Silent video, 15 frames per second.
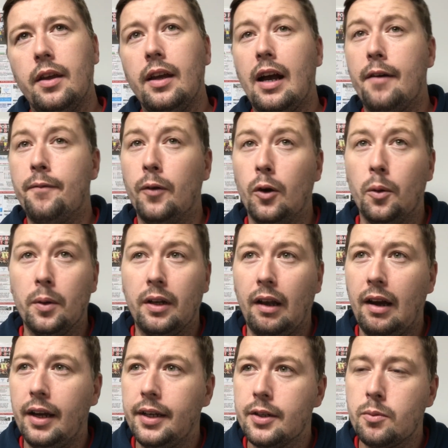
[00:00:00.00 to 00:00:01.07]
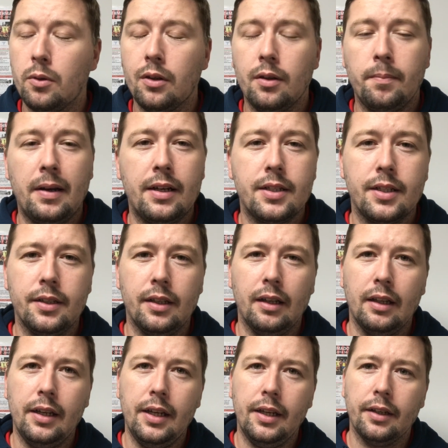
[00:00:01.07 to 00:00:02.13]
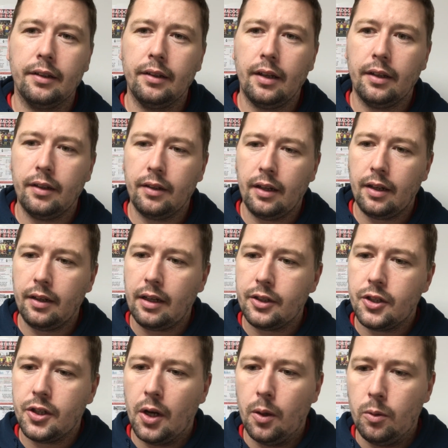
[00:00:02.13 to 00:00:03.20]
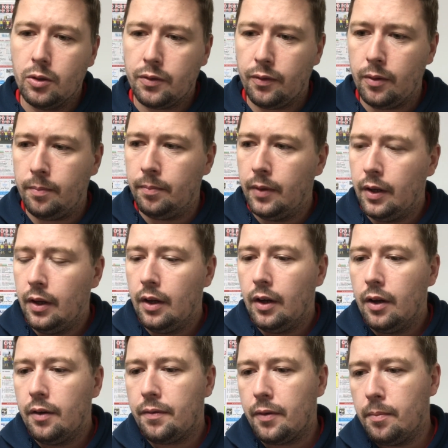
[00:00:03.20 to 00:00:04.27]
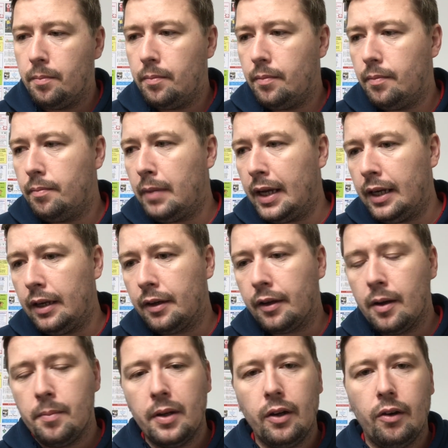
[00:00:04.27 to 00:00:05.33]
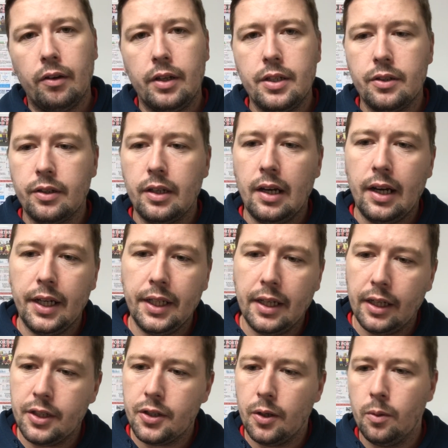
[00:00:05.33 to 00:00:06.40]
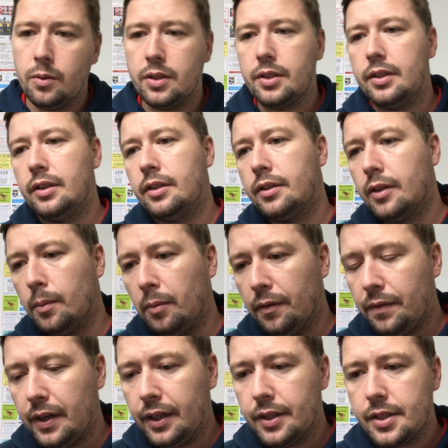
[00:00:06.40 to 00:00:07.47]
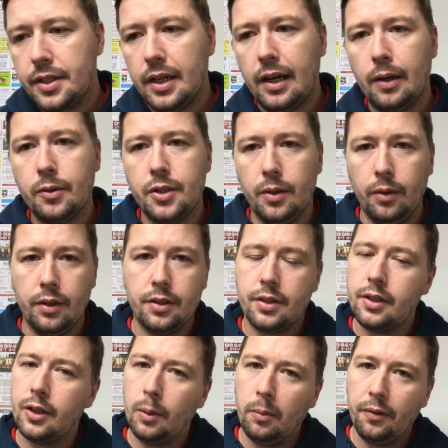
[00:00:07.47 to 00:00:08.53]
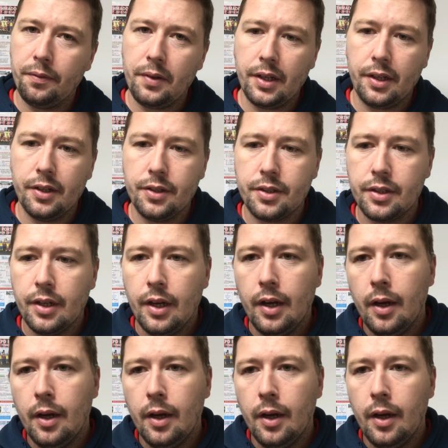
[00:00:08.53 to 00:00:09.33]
think our forward line is one of the best in the league, and that shows from Maylard coming on. He's on 9. Kai Jones is in the double figures now. Julian's in double figures.